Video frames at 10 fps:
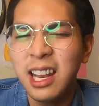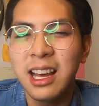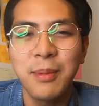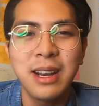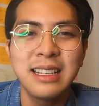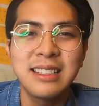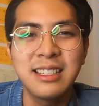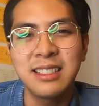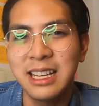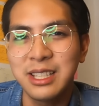wala lang. Parang
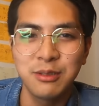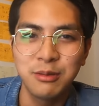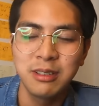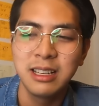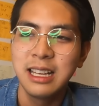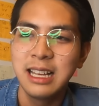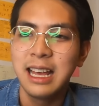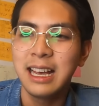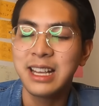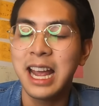it's just nice to,
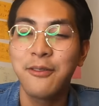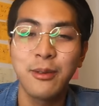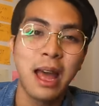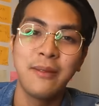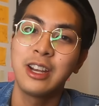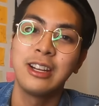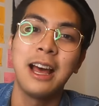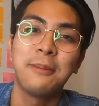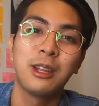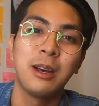aside from having your
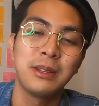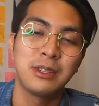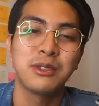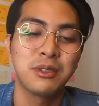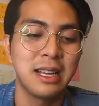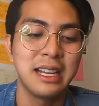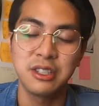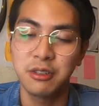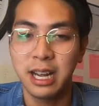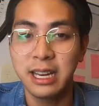laptop, it's also
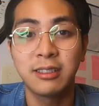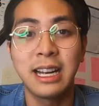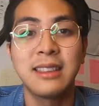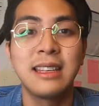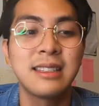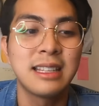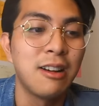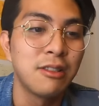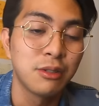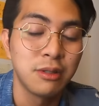nice to kind of write things
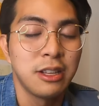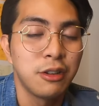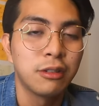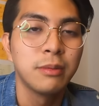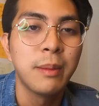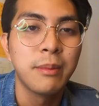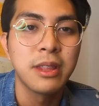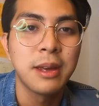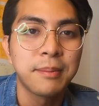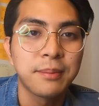down so that you can
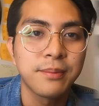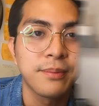remember them.